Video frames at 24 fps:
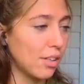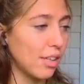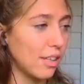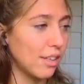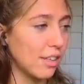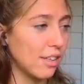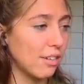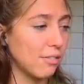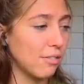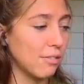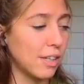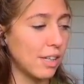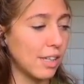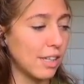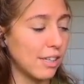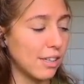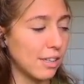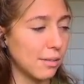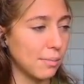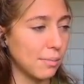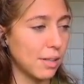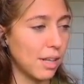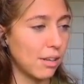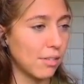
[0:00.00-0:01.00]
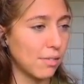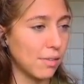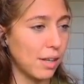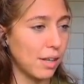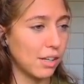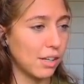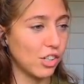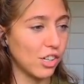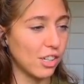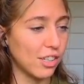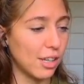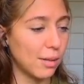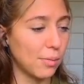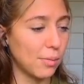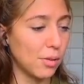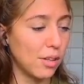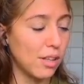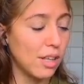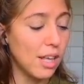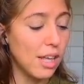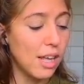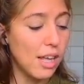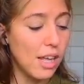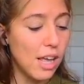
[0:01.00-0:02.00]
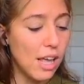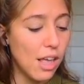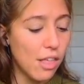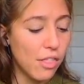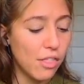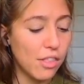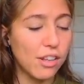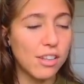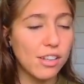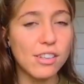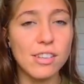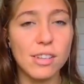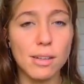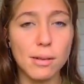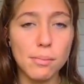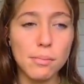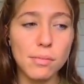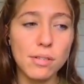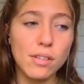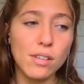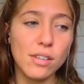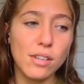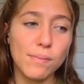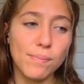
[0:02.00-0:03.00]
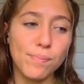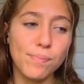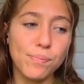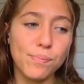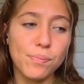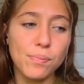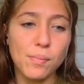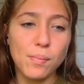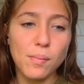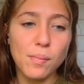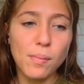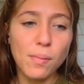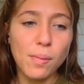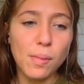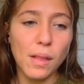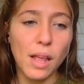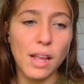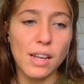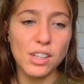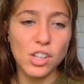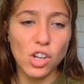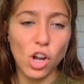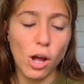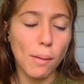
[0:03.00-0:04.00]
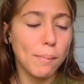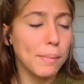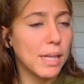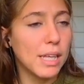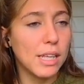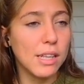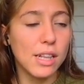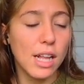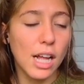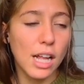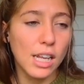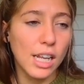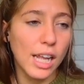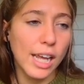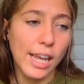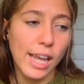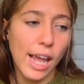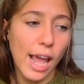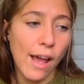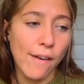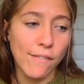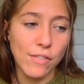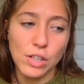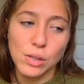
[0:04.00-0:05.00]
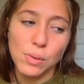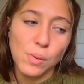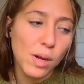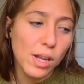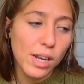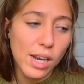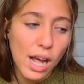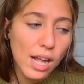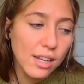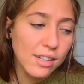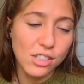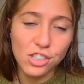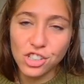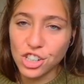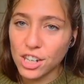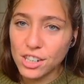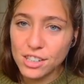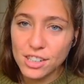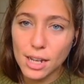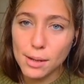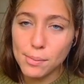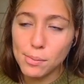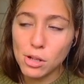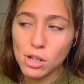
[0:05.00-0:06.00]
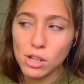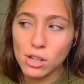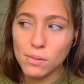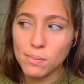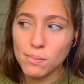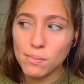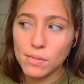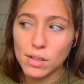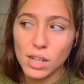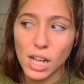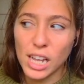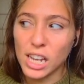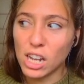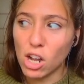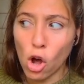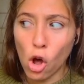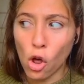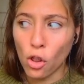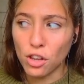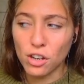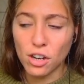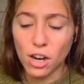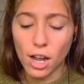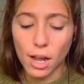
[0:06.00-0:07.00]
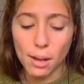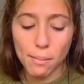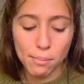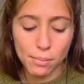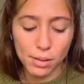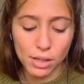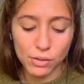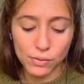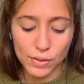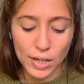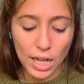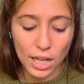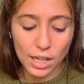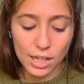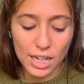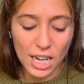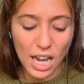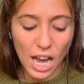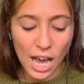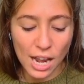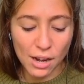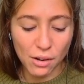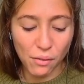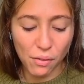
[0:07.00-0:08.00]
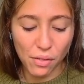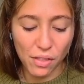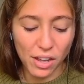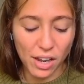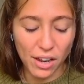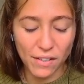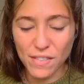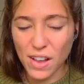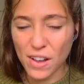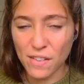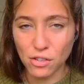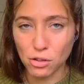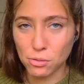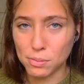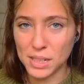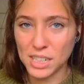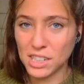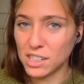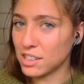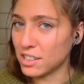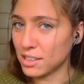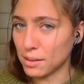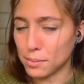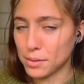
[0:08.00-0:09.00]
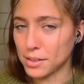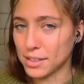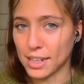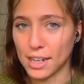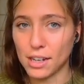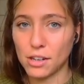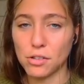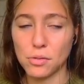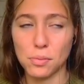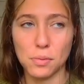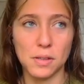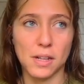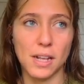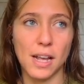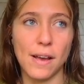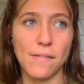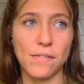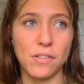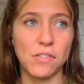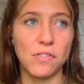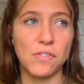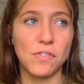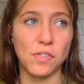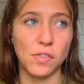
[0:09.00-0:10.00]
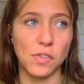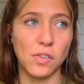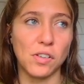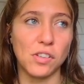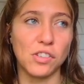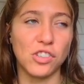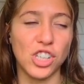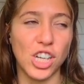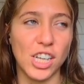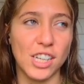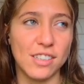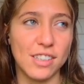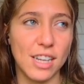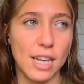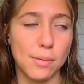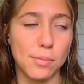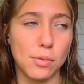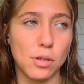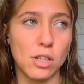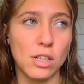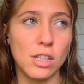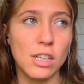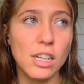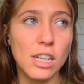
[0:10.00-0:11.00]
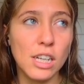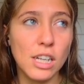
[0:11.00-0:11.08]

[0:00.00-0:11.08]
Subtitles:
Is it really a Sims house without a chess table? The Sims has taught me that like everyone has a chess table like all the time, but in reality I don't think I've ever been to someone's house where they have a full chess table.